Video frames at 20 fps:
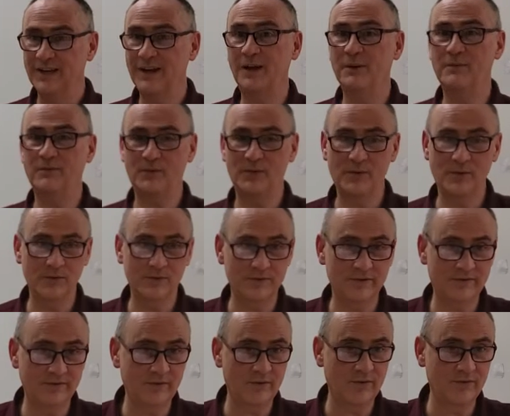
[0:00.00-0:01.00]
Uh, for those
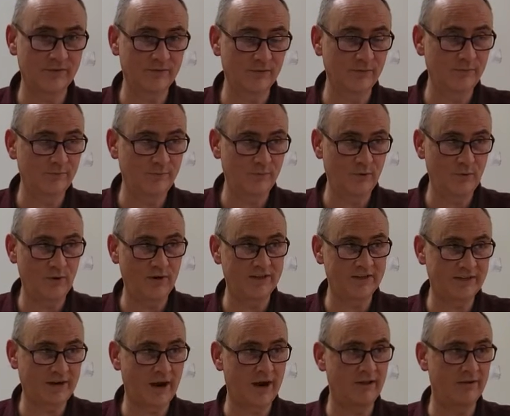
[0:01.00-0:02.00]
of those Greek
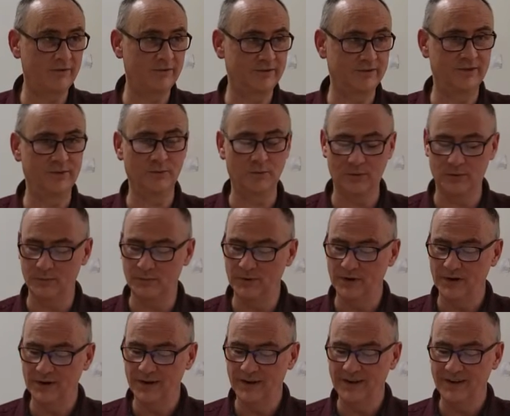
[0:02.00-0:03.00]
scholars in the room,
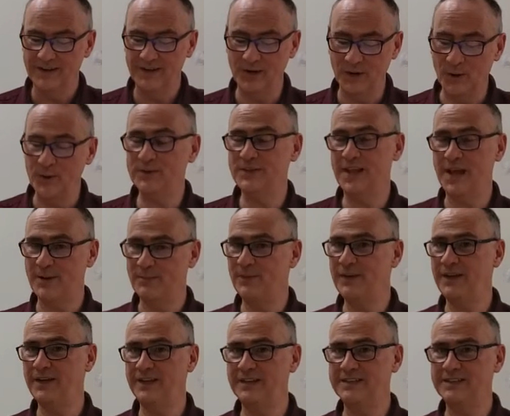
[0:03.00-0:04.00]
you know what that
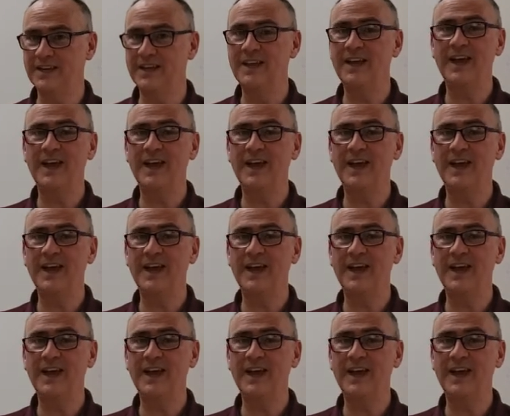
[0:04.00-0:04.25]
means.